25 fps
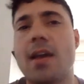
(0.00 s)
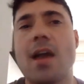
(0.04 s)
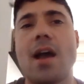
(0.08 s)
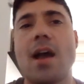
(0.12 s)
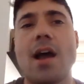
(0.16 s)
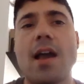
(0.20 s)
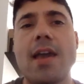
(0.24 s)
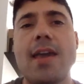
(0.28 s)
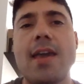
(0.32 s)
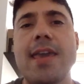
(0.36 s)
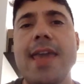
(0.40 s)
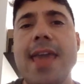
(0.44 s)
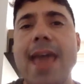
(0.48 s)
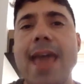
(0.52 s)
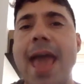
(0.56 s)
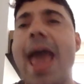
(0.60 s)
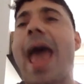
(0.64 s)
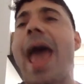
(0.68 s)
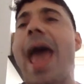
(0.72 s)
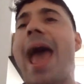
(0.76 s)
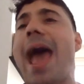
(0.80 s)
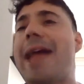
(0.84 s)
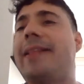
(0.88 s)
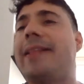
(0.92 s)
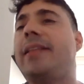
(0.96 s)

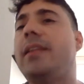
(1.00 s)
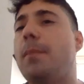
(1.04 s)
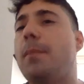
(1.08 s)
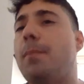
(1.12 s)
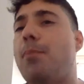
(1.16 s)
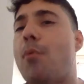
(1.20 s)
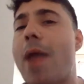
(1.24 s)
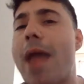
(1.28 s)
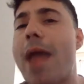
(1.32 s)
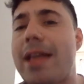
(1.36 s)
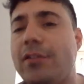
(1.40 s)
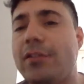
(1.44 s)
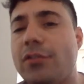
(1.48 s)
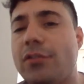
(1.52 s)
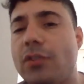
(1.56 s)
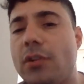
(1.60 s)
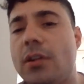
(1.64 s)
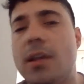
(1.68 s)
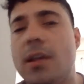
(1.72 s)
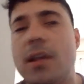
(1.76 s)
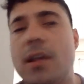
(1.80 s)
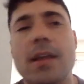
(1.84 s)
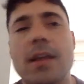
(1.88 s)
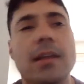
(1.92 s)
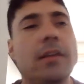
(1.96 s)
He had
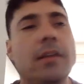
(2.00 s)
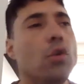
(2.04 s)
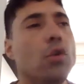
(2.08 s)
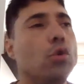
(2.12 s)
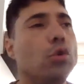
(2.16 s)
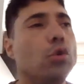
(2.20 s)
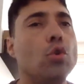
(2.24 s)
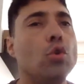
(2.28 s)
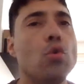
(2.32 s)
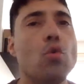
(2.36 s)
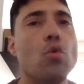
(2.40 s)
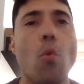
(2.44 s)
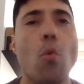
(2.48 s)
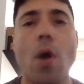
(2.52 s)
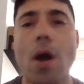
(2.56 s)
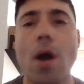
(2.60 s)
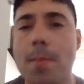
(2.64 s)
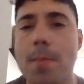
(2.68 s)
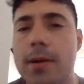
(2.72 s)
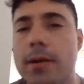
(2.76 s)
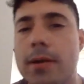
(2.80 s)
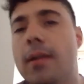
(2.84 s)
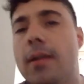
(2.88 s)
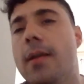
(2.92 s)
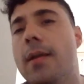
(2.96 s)
depression due to
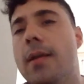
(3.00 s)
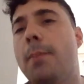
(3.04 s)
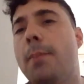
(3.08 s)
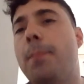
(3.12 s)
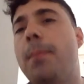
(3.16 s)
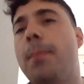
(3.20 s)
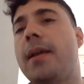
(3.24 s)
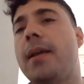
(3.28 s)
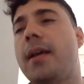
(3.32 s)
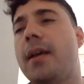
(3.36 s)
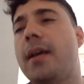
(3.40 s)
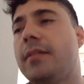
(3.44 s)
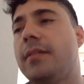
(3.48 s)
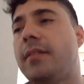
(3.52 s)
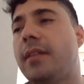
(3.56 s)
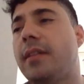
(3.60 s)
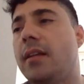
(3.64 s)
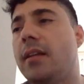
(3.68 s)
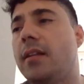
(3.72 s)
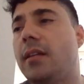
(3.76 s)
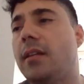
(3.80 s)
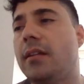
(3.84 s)
woman because